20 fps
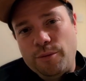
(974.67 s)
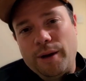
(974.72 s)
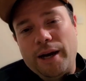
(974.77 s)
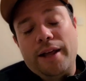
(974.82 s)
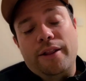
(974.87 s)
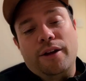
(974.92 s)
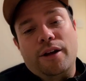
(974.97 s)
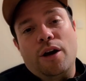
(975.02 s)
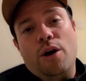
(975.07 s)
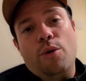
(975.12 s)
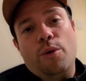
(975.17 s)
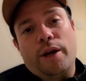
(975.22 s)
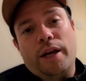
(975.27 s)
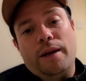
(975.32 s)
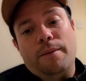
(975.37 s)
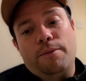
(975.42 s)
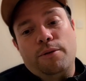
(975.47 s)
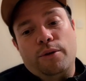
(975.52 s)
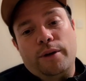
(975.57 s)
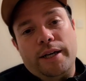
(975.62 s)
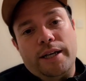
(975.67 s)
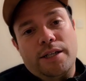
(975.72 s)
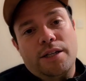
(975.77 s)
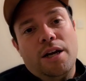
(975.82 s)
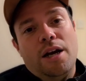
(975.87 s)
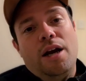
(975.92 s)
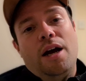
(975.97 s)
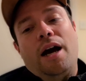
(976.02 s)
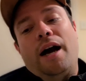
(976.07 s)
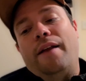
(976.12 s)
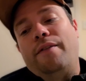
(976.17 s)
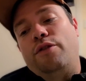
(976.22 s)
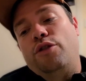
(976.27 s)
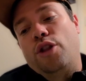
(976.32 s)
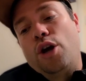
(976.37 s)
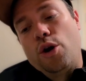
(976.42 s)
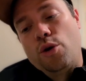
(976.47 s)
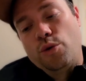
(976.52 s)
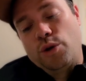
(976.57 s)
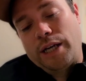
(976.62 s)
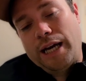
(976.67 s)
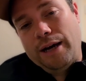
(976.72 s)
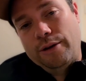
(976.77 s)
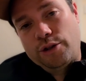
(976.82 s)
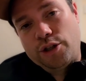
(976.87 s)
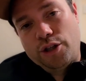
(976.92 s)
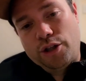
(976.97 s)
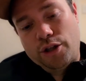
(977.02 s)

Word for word: where the goalkeeper is and knows how